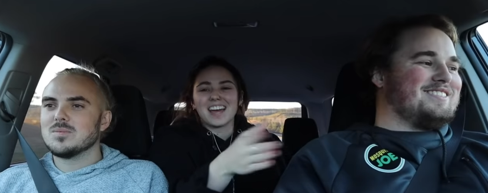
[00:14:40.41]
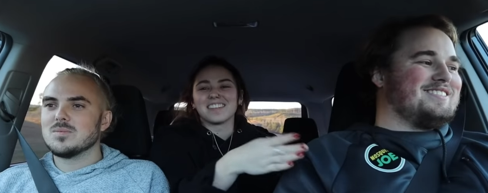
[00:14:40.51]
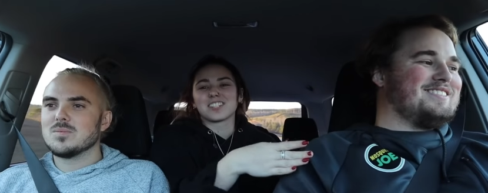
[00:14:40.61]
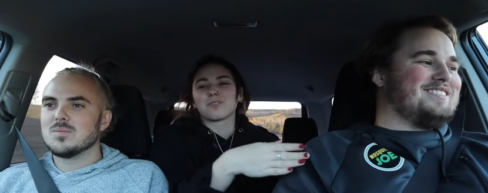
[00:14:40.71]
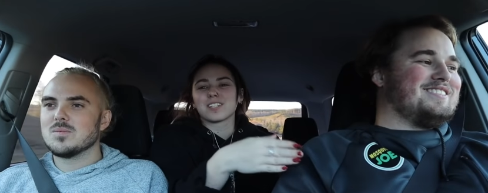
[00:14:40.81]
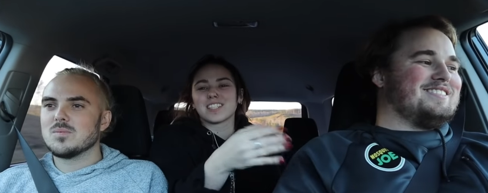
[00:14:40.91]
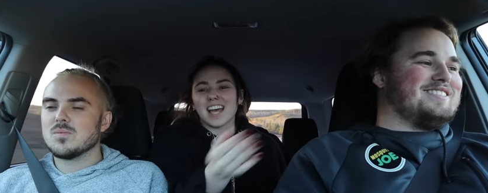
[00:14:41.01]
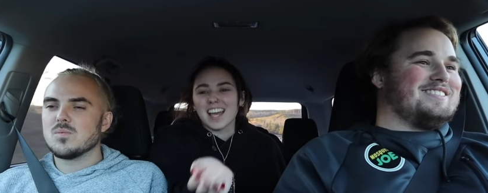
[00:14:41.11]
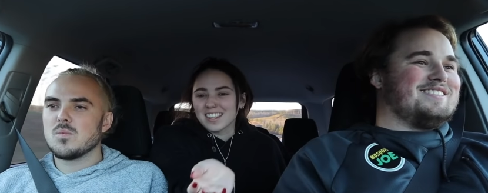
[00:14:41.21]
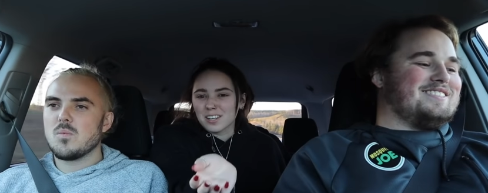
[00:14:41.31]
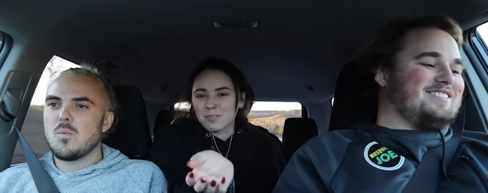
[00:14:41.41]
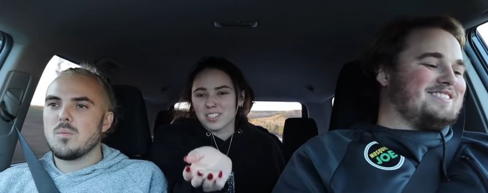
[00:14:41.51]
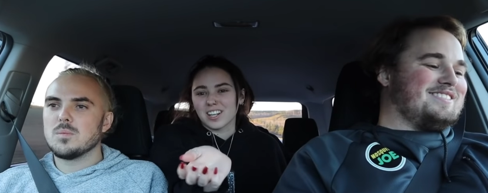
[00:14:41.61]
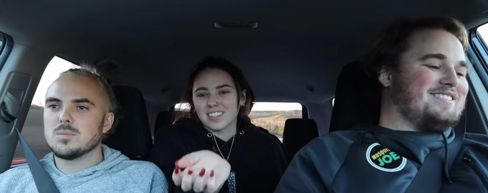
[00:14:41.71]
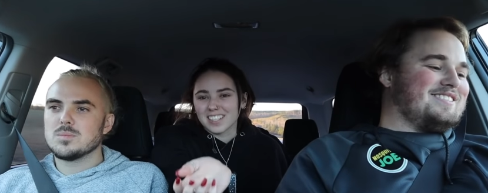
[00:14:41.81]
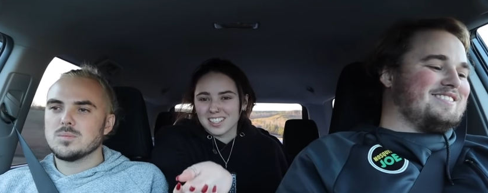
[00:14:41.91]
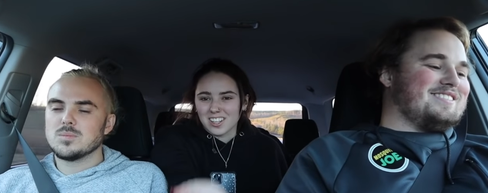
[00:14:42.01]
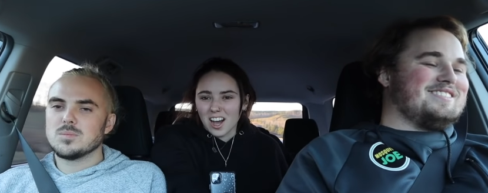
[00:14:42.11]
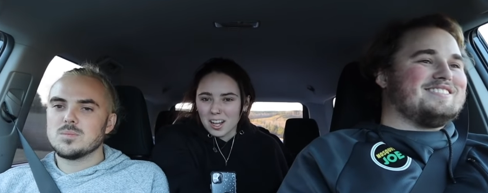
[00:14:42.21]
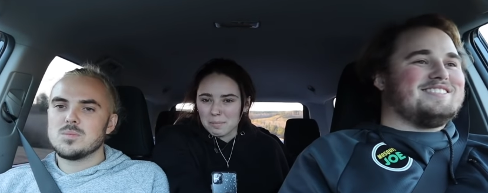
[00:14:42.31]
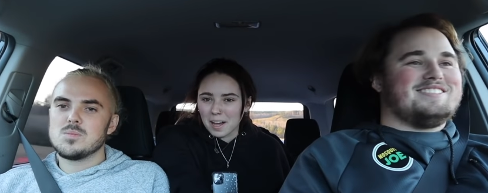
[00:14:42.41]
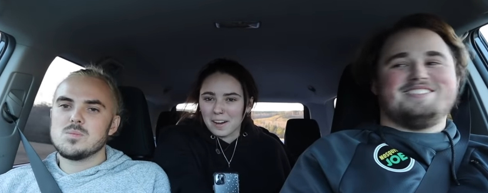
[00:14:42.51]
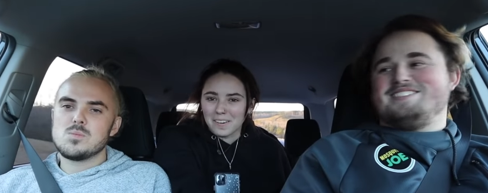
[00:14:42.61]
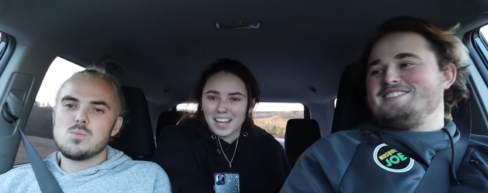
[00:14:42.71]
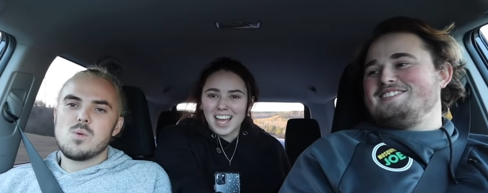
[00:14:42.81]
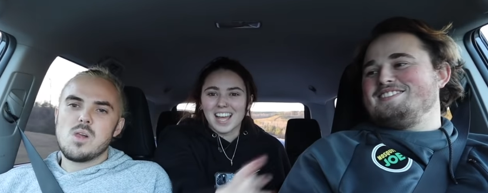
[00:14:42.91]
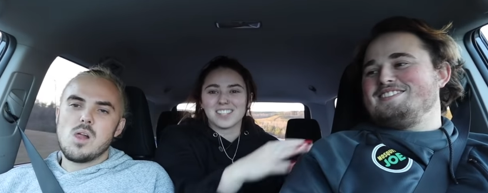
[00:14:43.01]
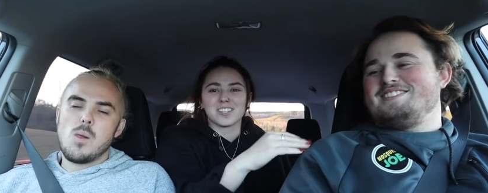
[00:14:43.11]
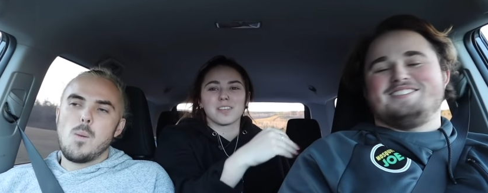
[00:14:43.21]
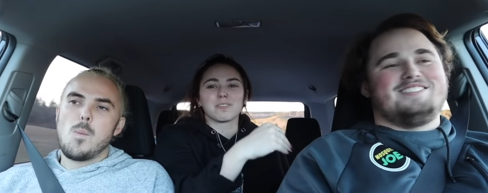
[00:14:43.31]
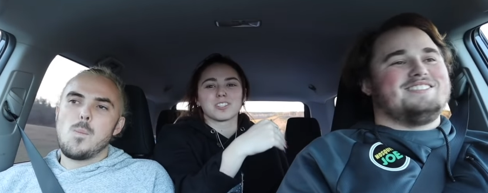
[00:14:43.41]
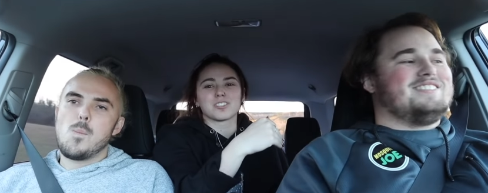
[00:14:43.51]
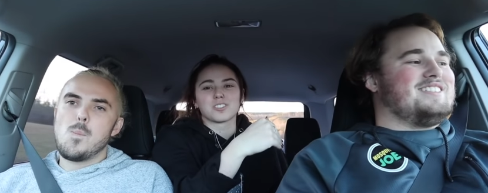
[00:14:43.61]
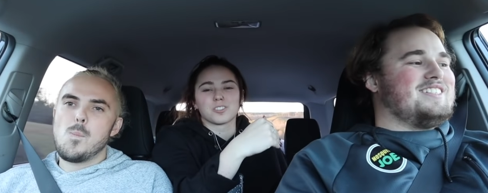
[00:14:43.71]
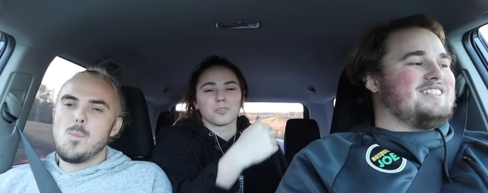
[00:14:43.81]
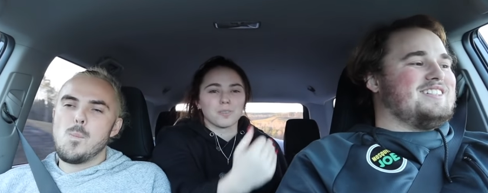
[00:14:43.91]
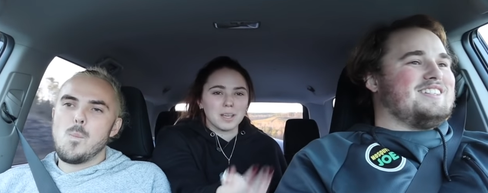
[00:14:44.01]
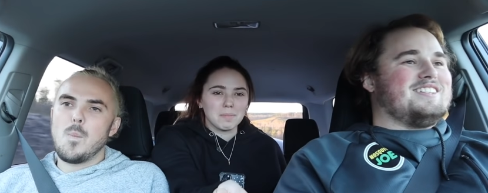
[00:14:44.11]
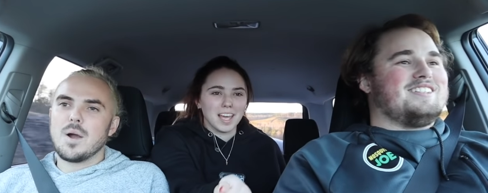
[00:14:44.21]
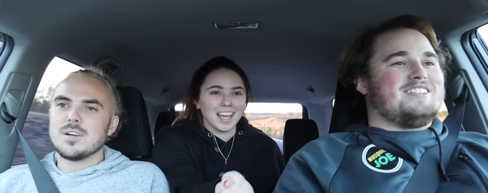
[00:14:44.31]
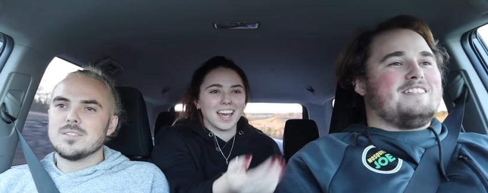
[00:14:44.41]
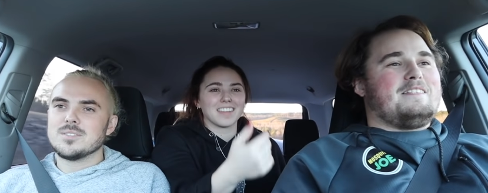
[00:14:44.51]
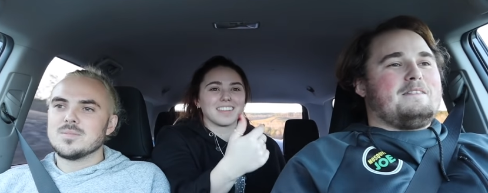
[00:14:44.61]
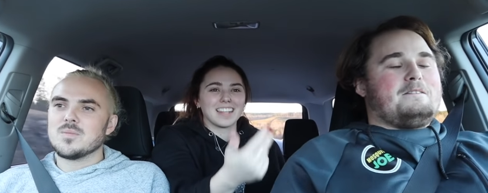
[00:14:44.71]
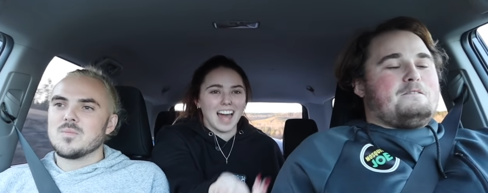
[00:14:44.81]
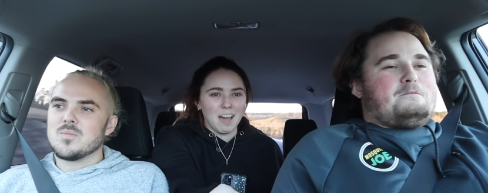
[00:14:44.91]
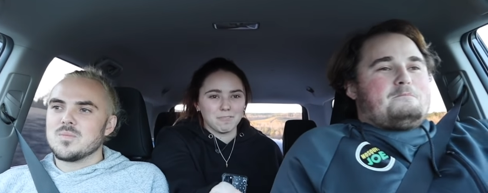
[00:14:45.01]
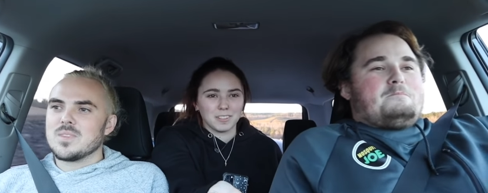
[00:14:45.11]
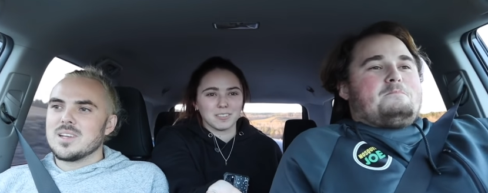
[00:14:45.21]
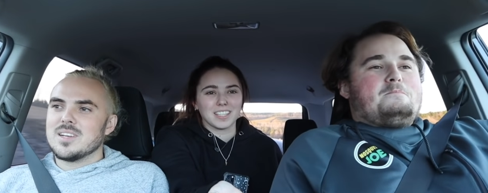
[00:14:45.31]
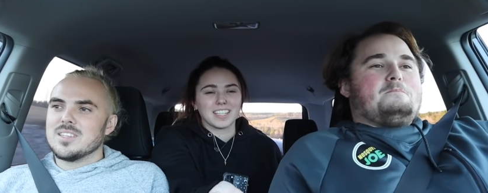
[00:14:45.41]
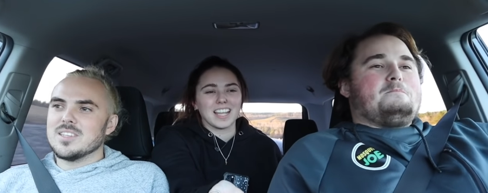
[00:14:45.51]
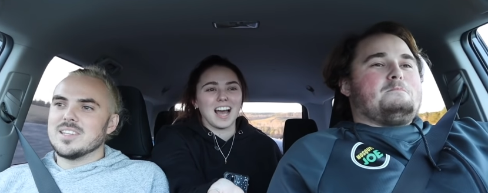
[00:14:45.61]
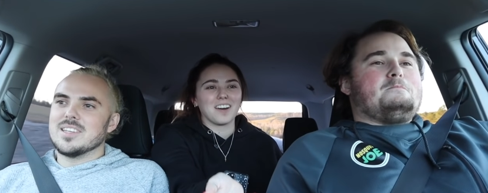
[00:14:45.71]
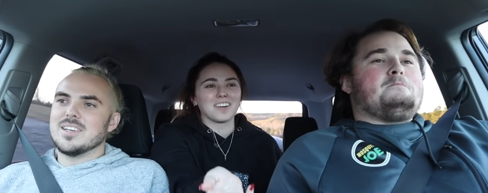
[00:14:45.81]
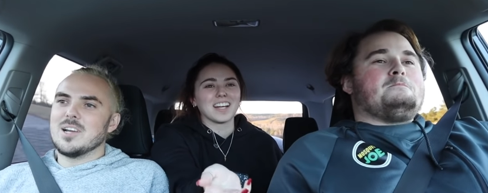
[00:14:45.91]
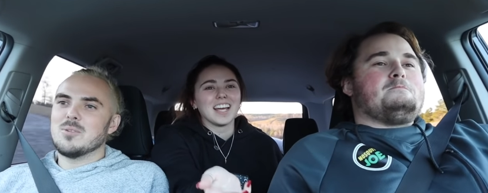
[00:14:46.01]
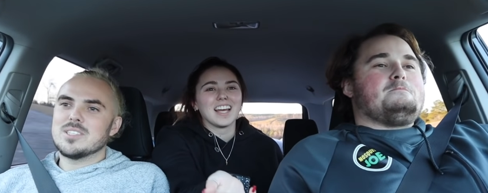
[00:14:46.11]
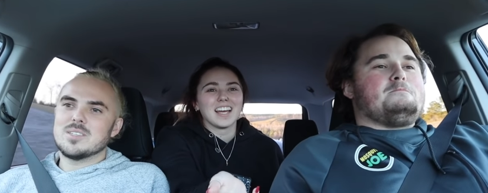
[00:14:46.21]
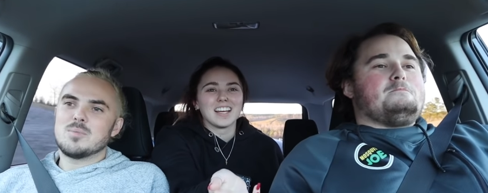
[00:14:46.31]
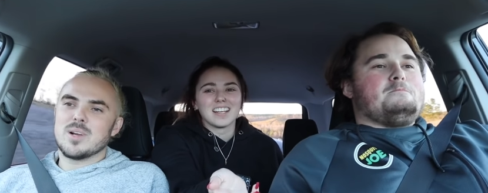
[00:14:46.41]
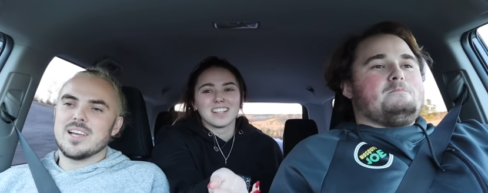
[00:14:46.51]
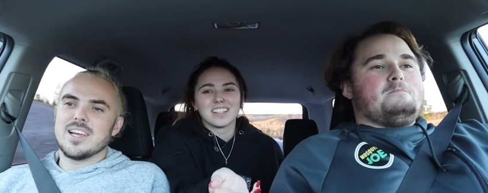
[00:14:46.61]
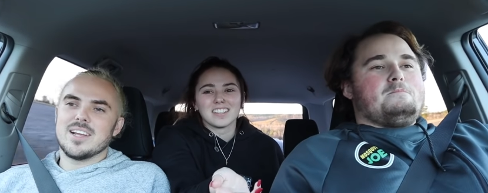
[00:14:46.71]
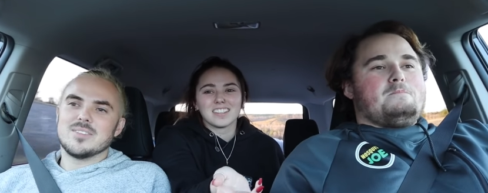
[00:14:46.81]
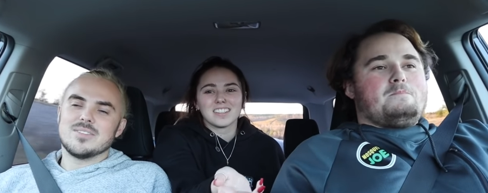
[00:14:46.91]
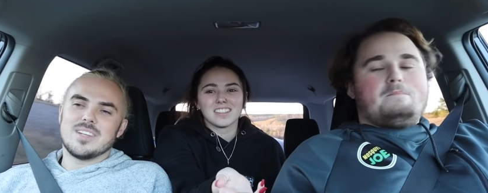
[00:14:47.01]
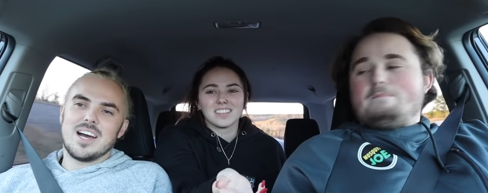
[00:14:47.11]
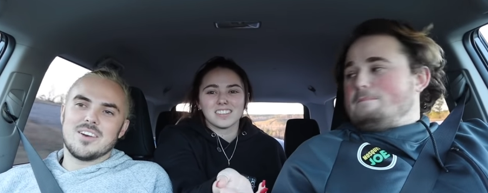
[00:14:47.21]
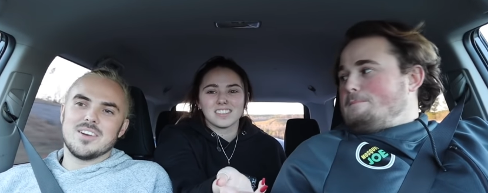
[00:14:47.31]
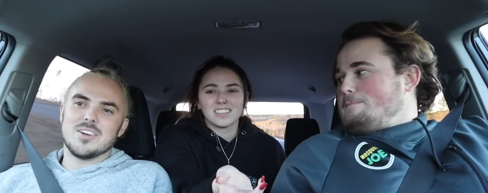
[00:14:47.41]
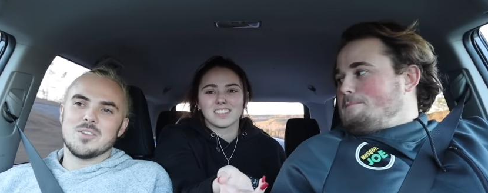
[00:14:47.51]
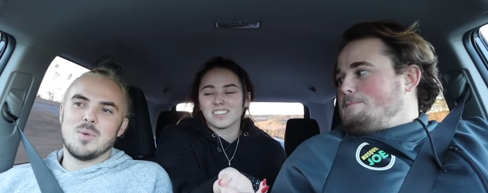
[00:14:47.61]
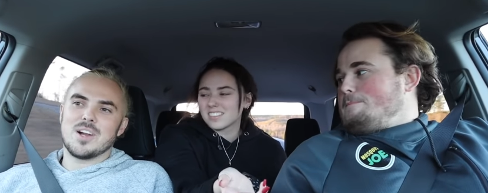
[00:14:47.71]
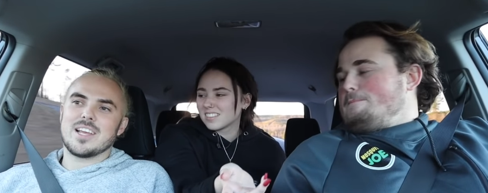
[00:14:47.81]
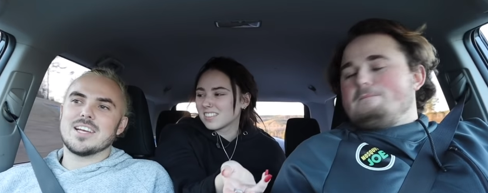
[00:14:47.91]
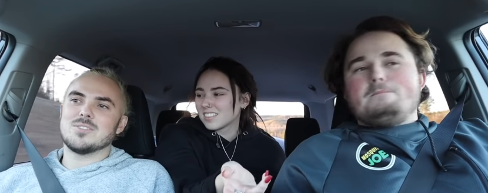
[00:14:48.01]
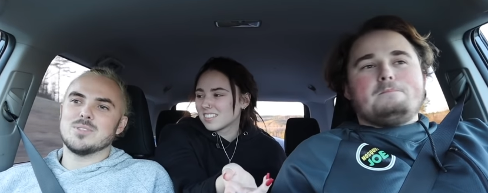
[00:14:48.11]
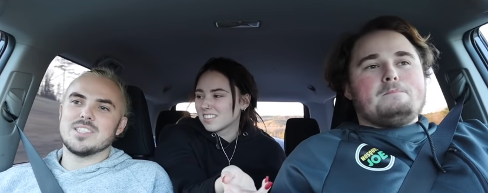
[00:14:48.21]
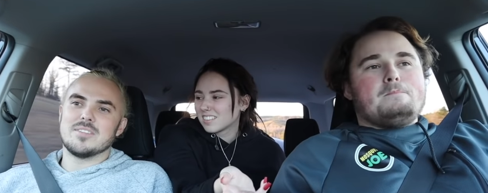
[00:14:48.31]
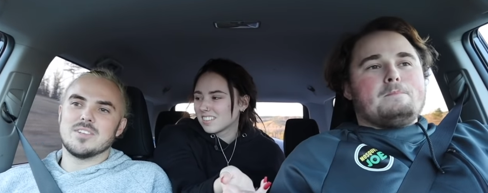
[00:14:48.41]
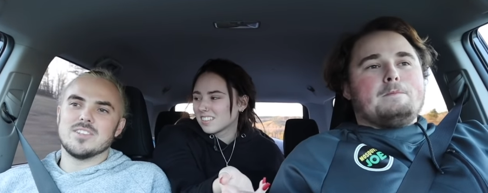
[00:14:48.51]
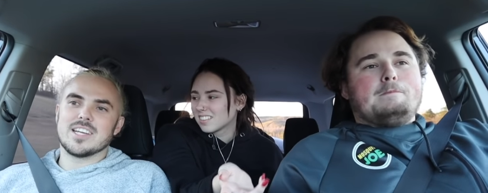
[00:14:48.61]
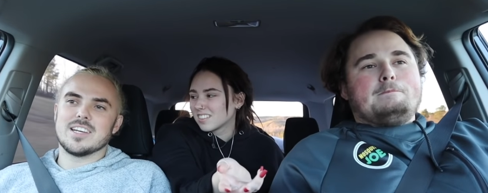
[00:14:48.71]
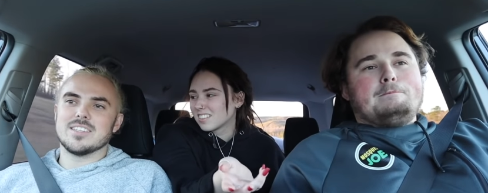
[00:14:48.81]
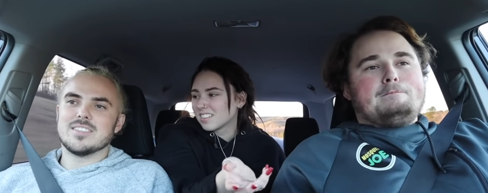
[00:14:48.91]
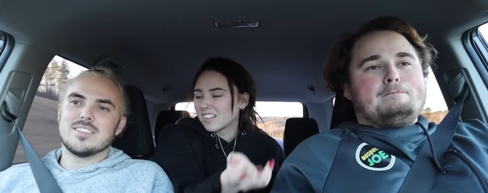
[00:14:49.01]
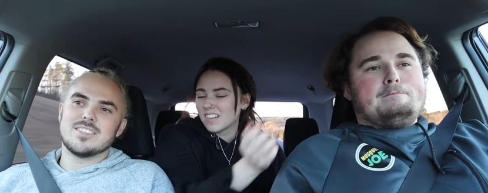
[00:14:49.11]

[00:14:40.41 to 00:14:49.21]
Speaker 1: And then towards the end, there was nothing to talk about, and so they were just screaming and laughing really loud. It wasn't
Speaker 2: pretty. I don't know. The podcast was definitely like a